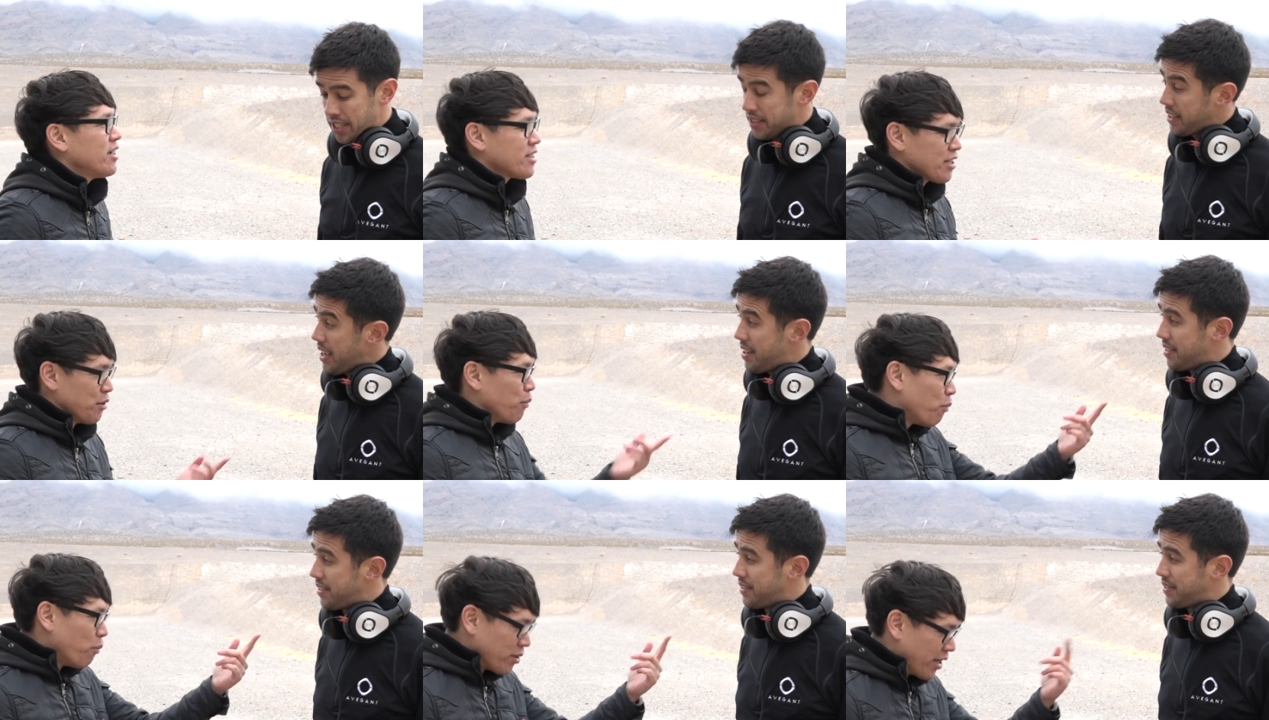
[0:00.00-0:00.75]
Speaker 1: So
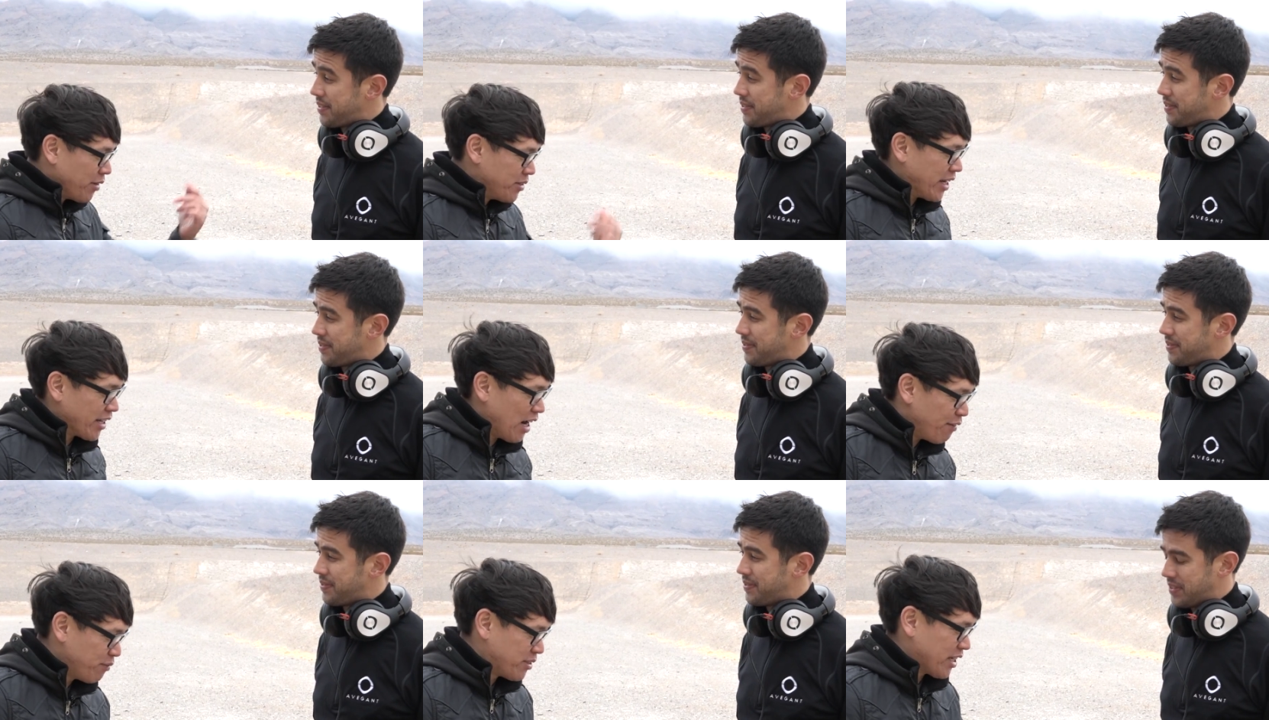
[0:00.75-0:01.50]
can you take it
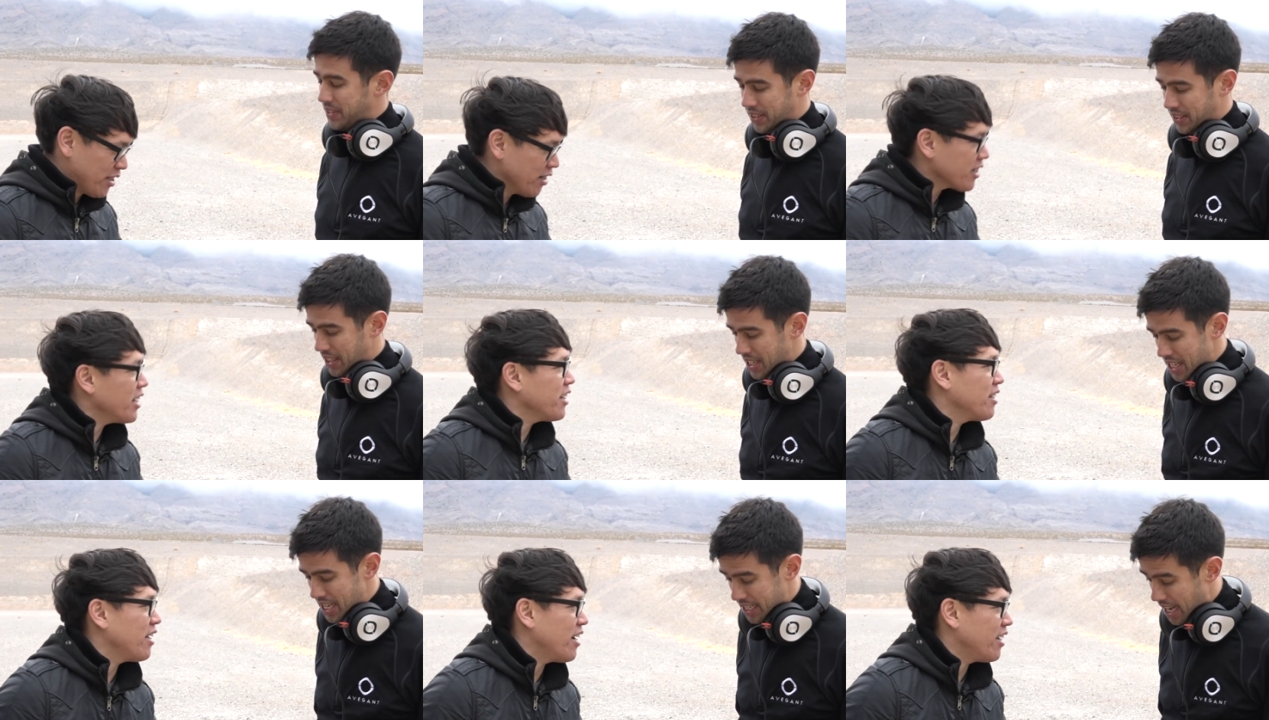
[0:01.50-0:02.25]
off and take a look at
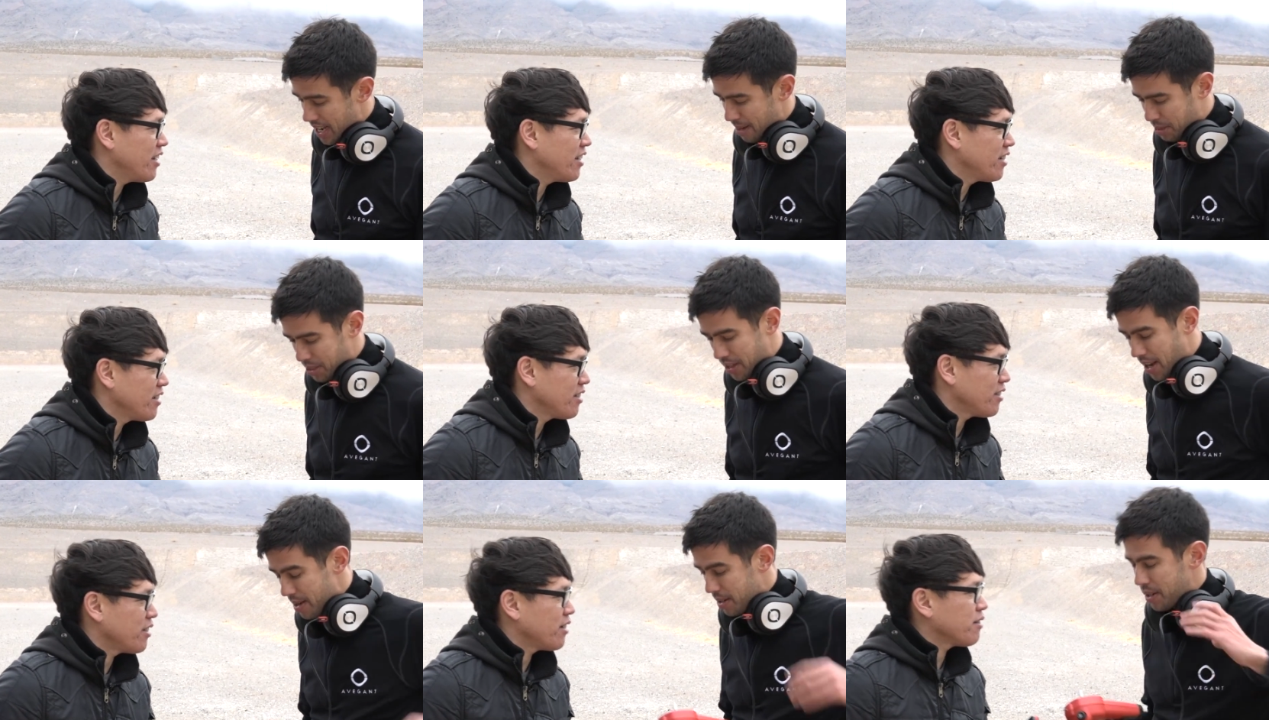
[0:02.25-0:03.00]
it?
Speaker 2: Yeah,
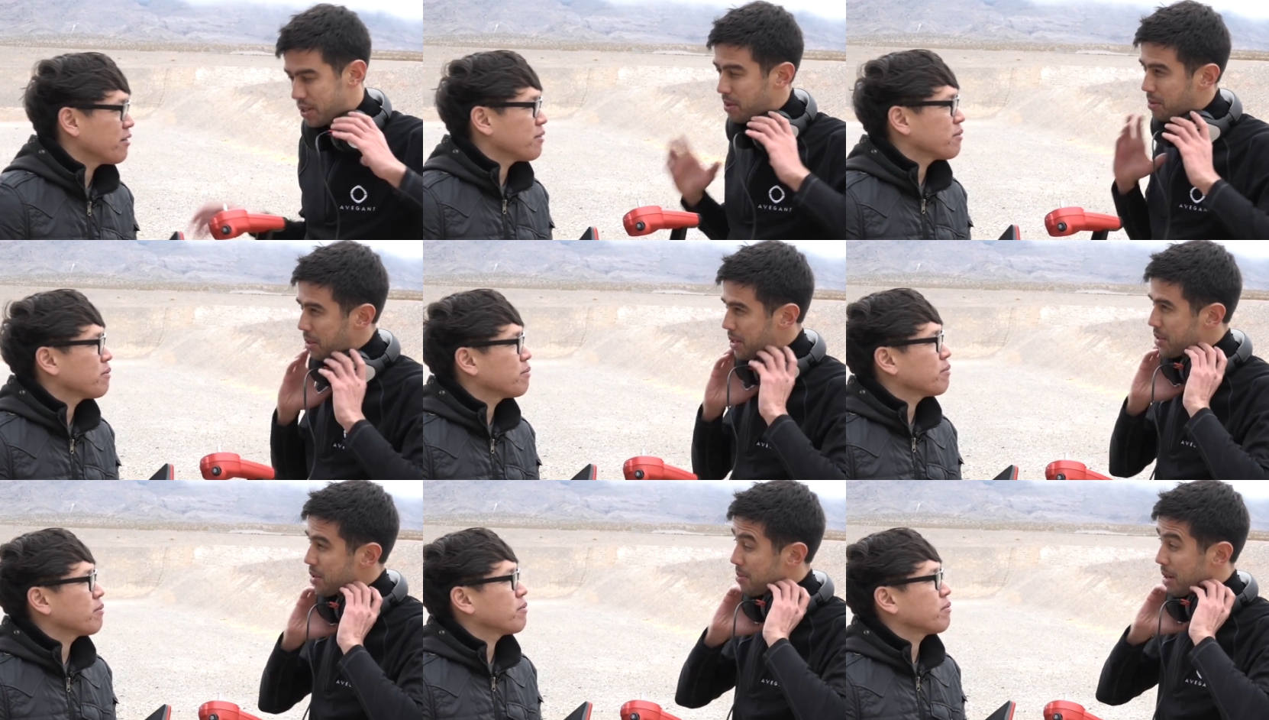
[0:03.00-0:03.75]
absolutely. I mean, so we're bringing
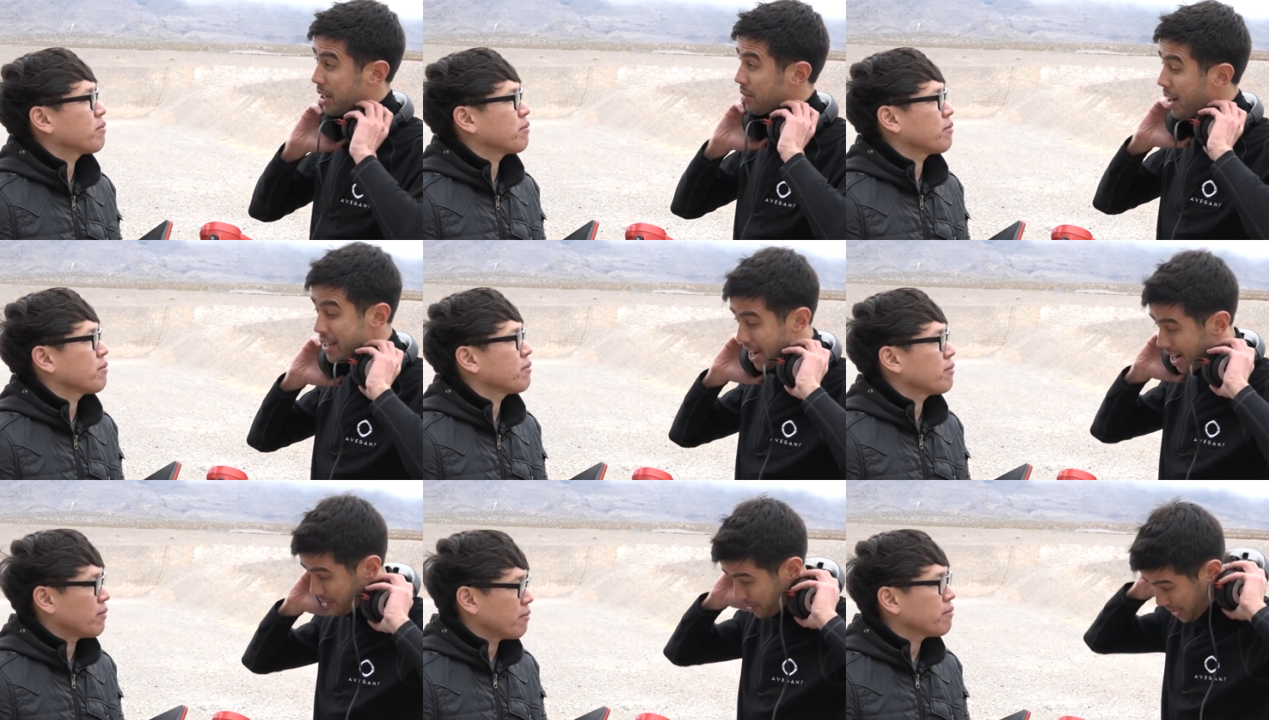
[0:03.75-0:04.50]
this to the market right
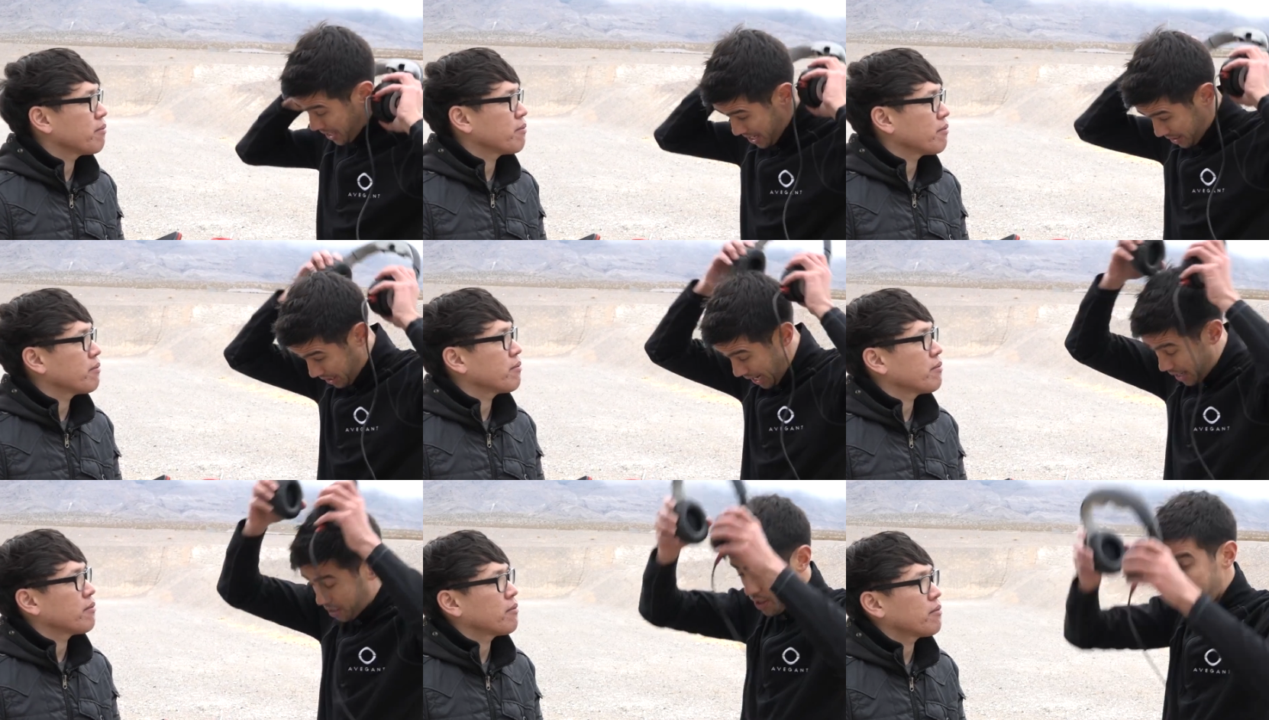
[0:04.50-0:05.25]
now. Uh, it's
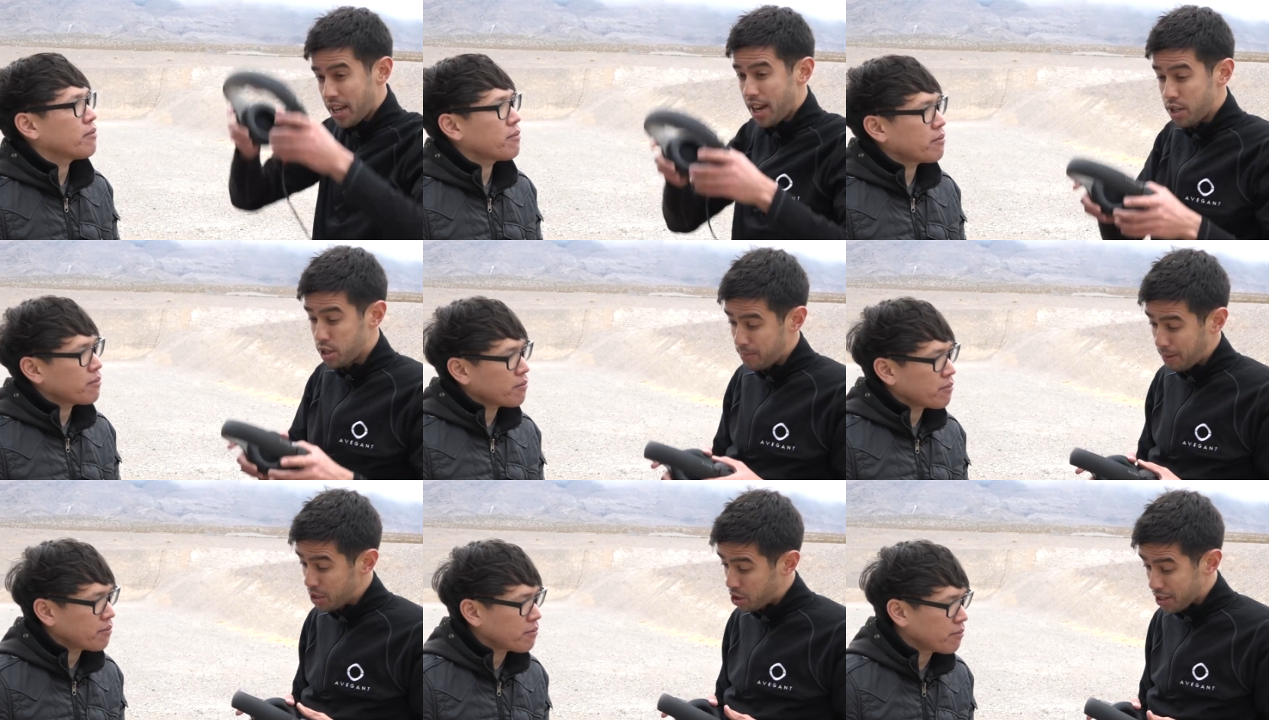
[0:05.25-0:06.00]
actually uh,
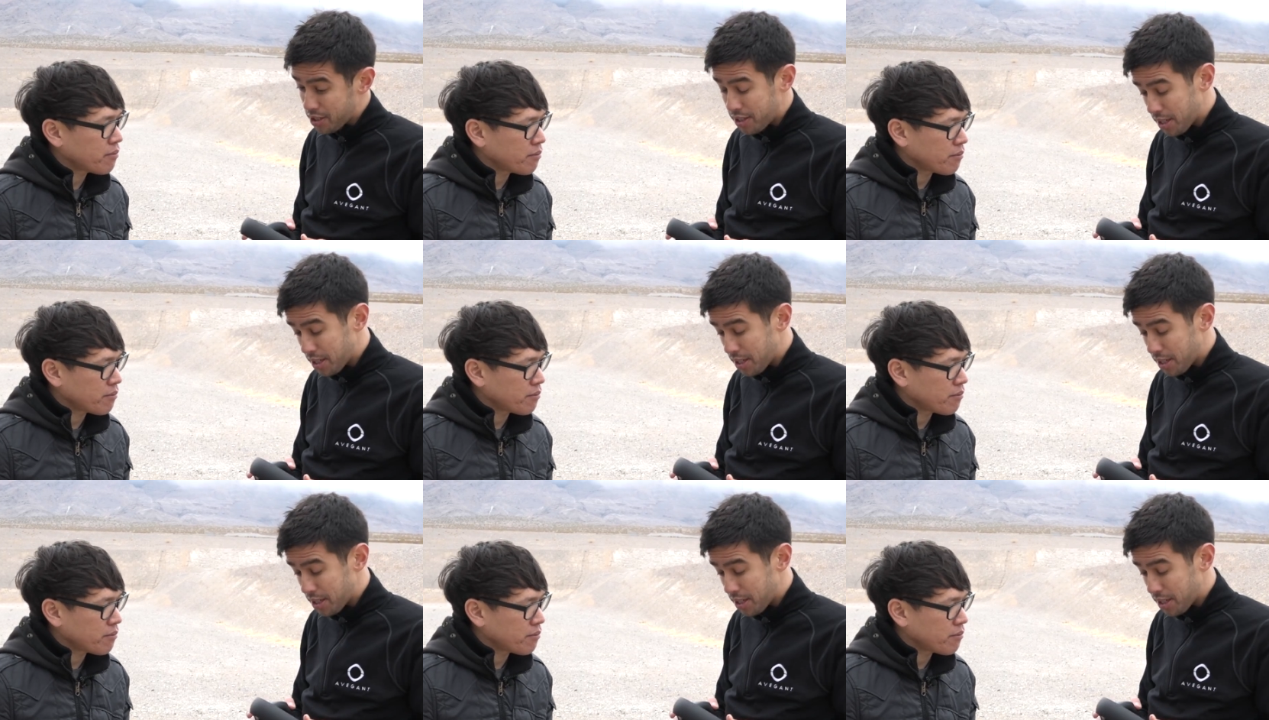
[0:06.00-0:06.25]
shipping just